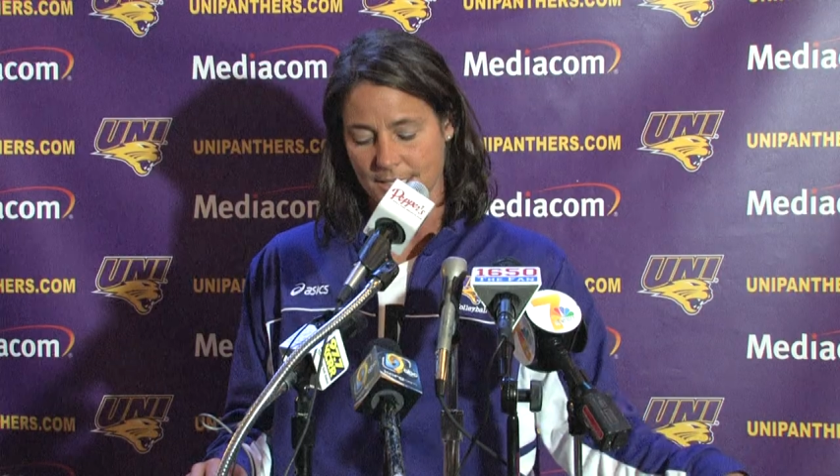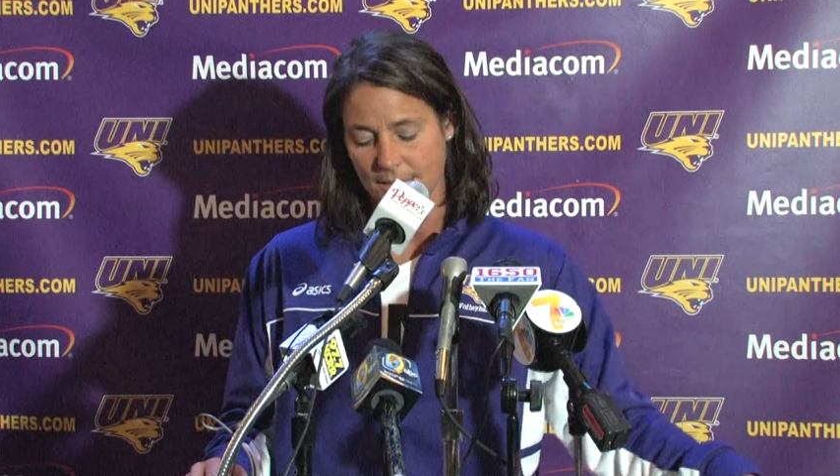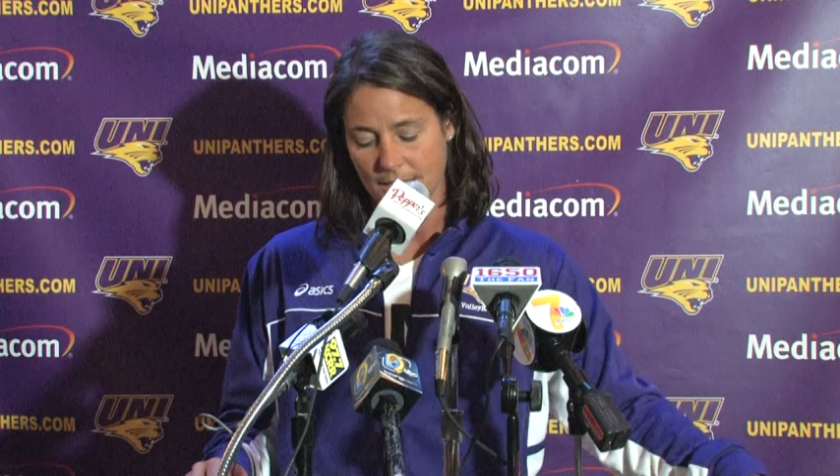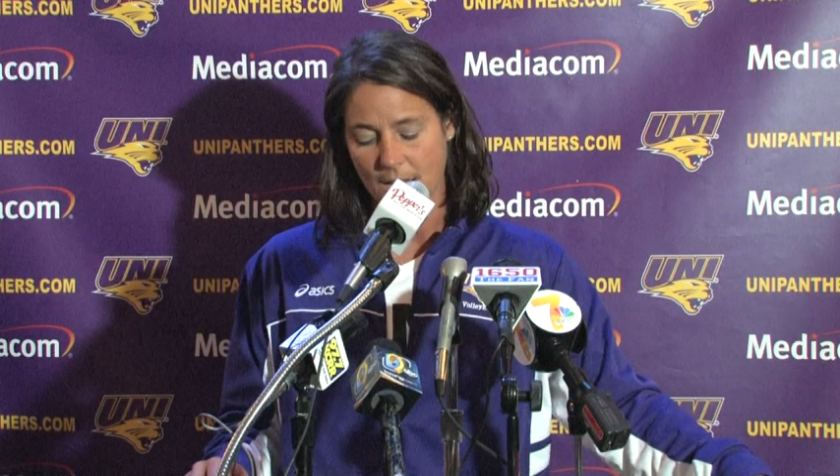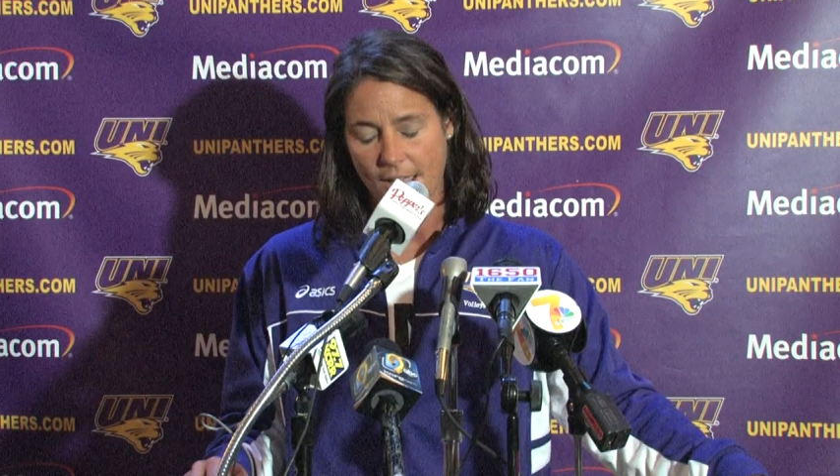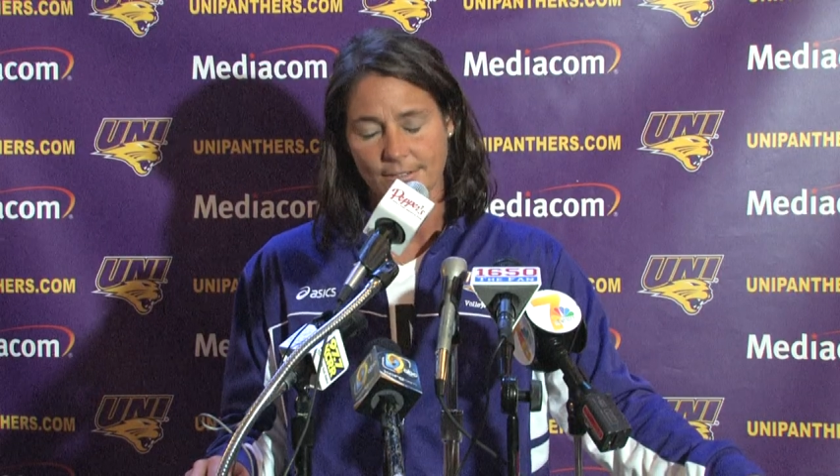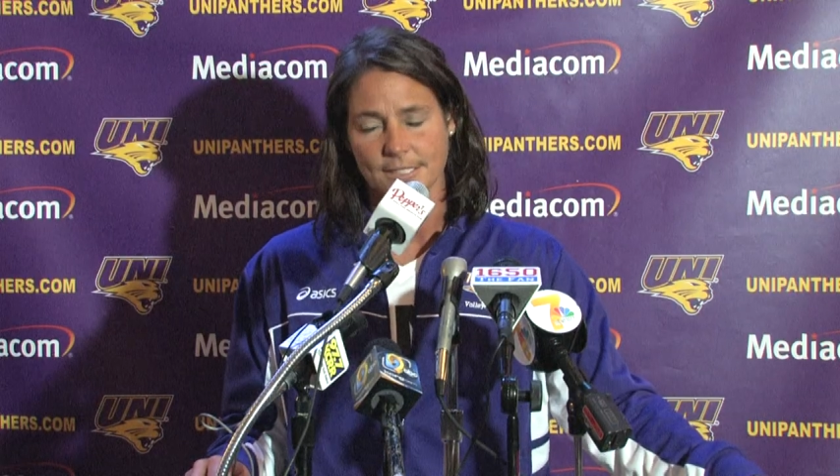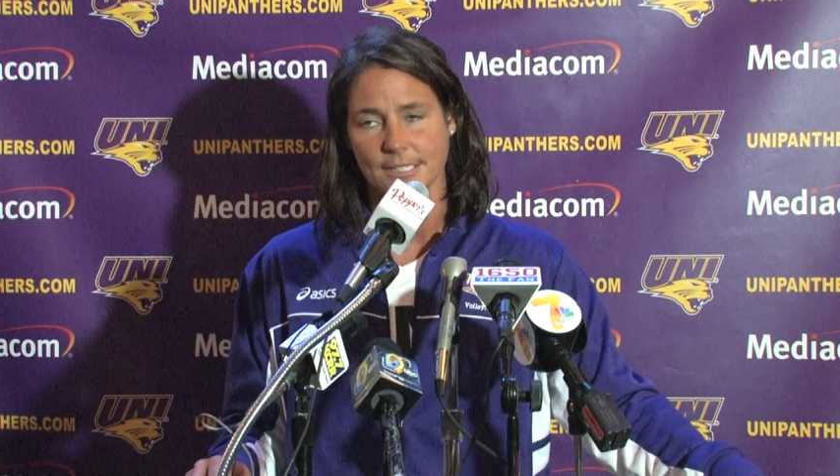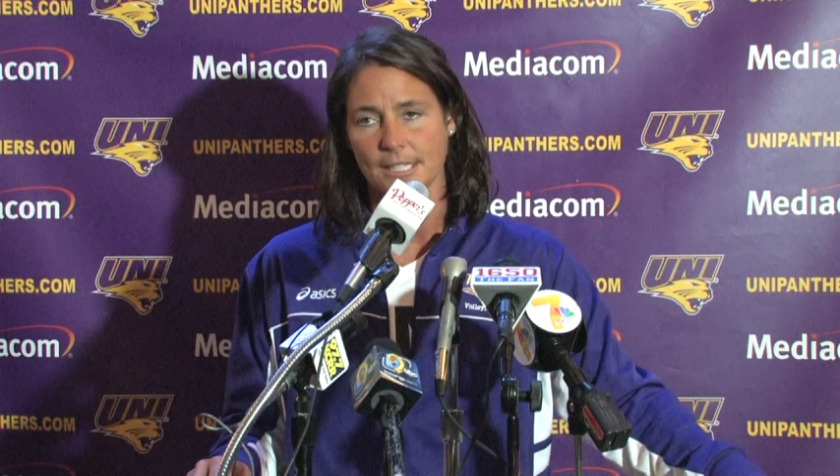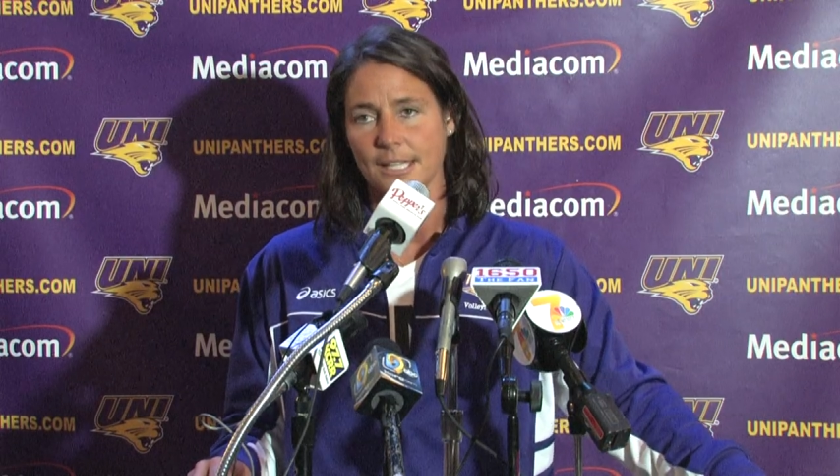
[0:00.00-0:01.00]
And then
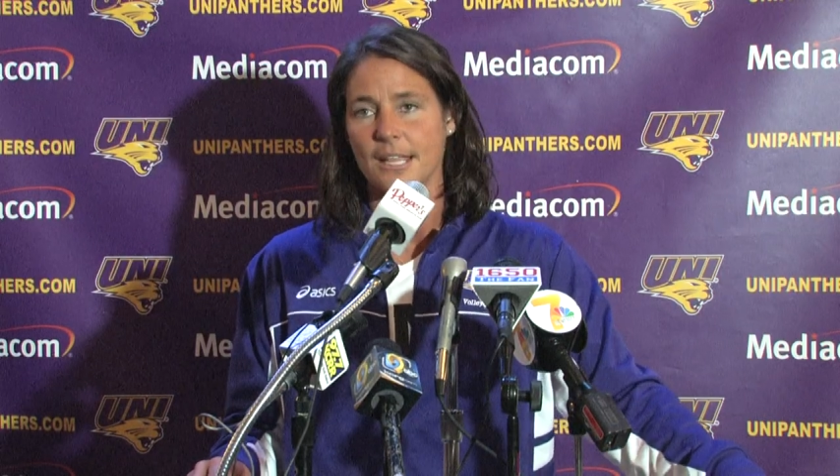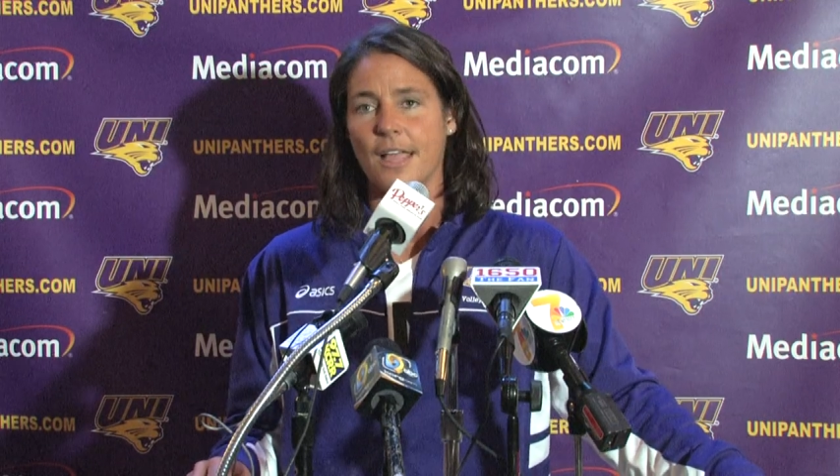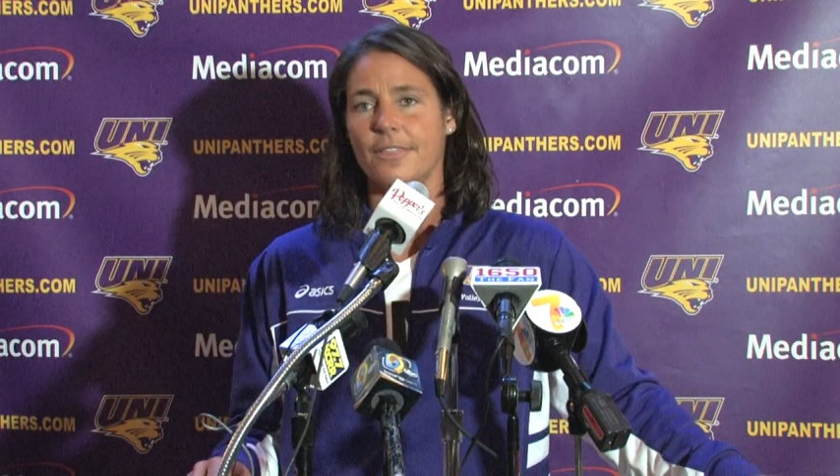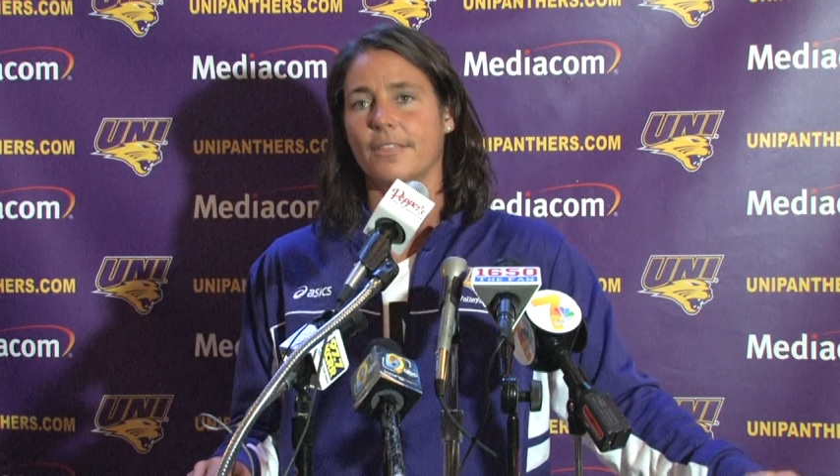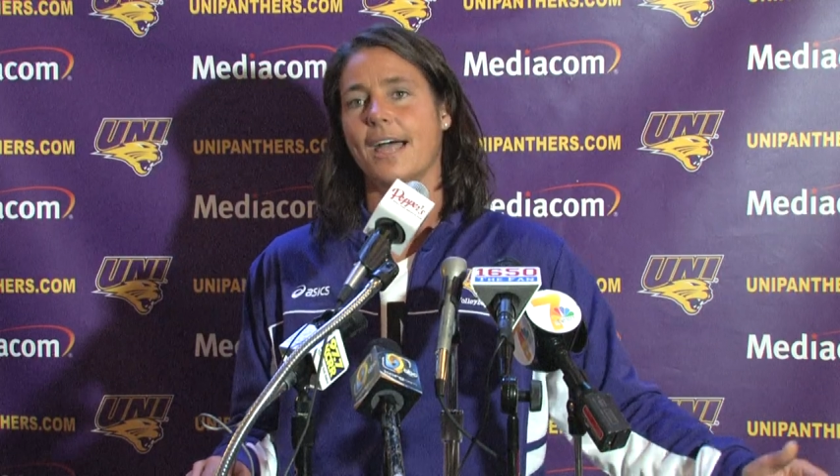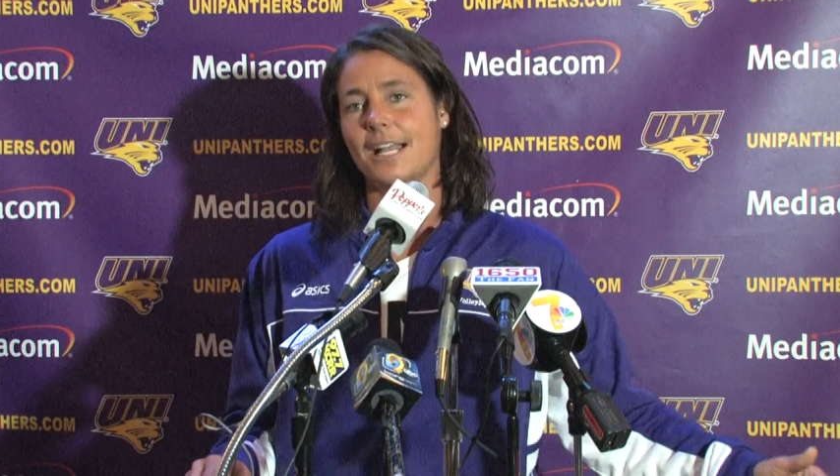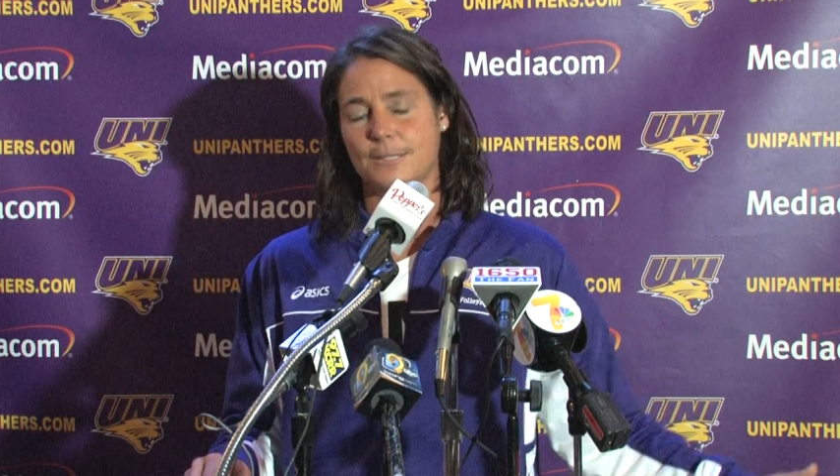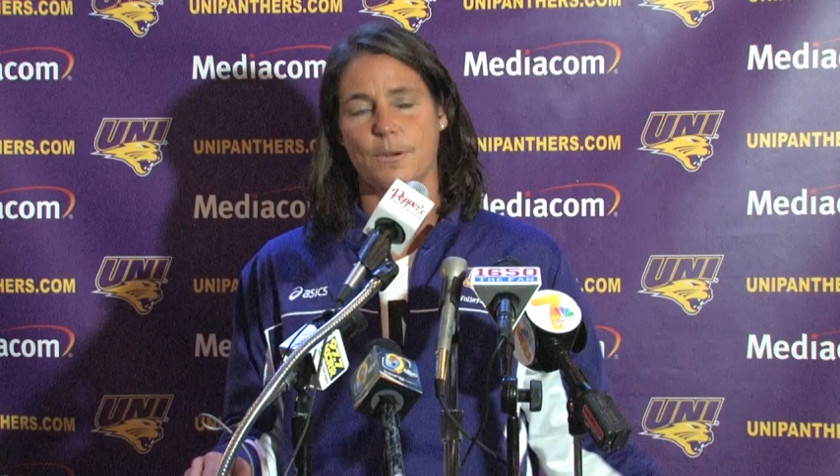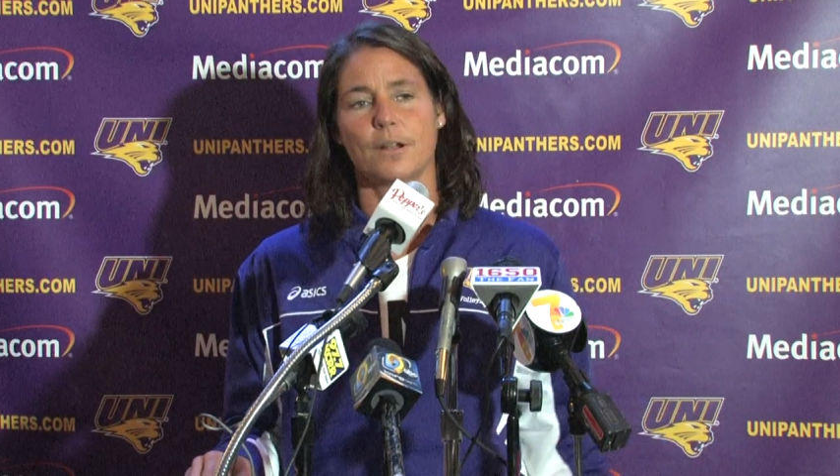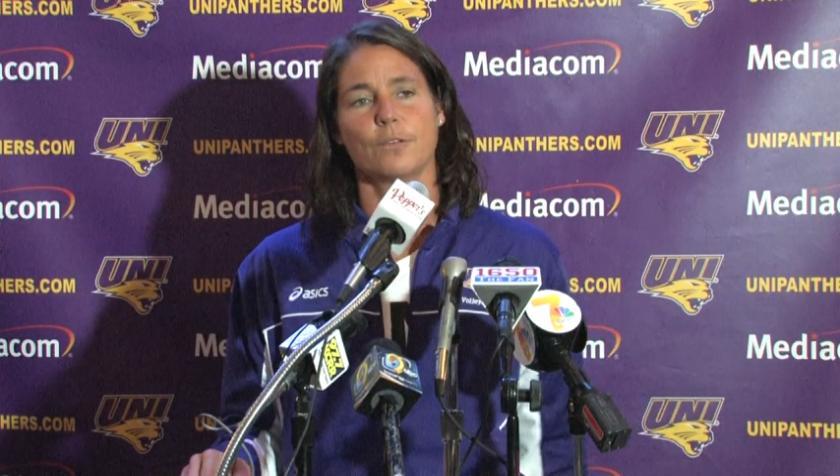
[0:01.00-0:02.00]
obviously the
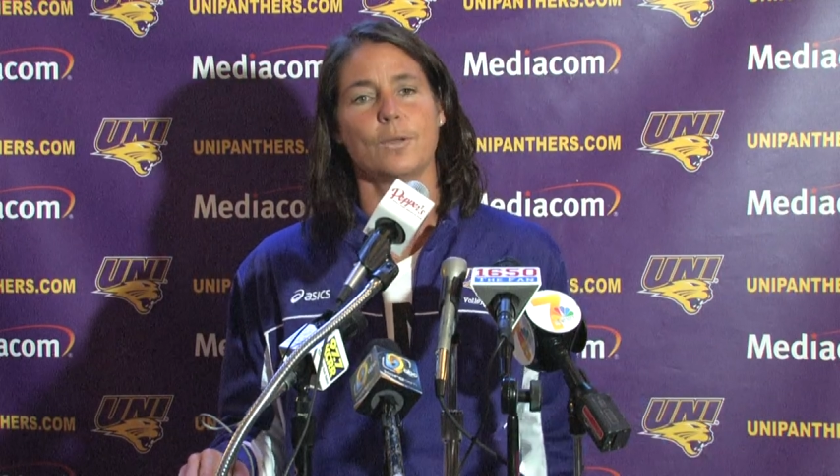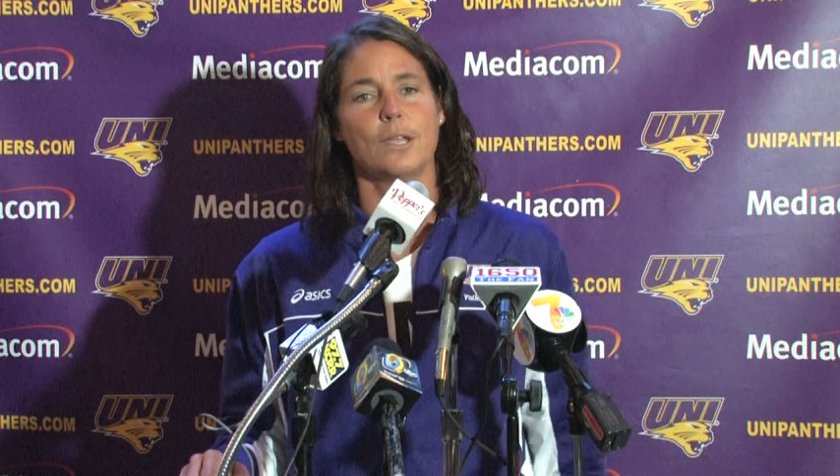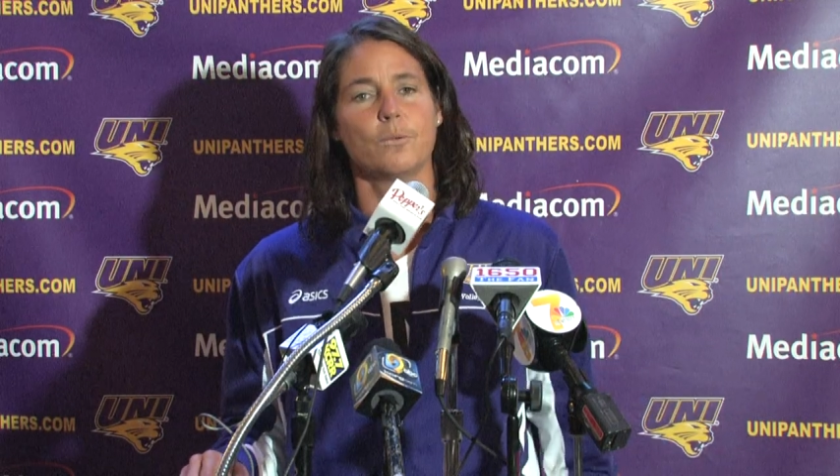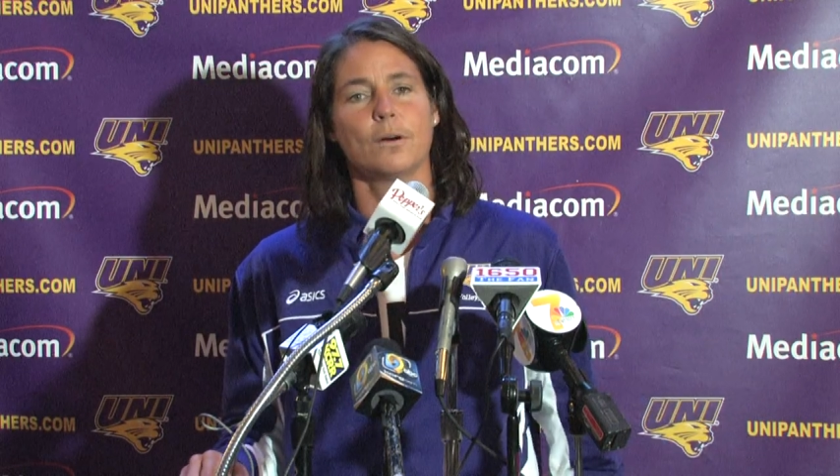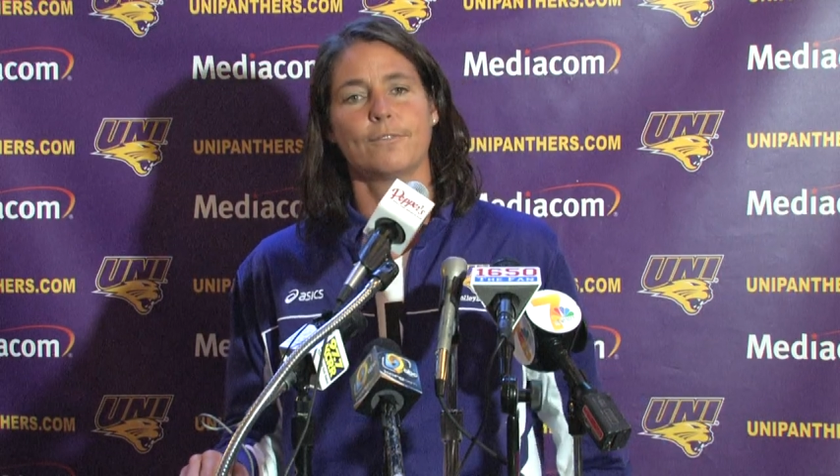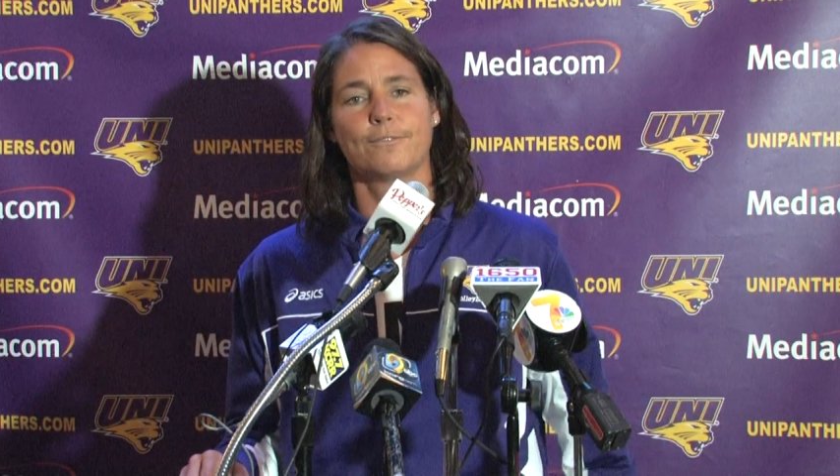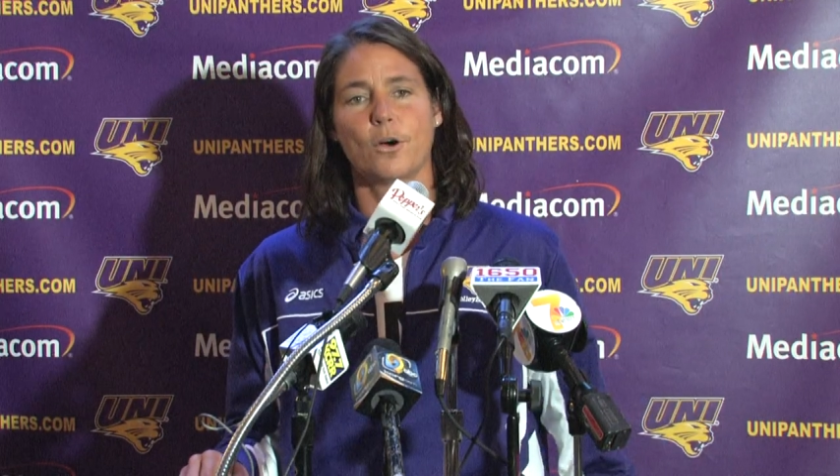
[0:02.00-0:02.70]
last part of the week we'll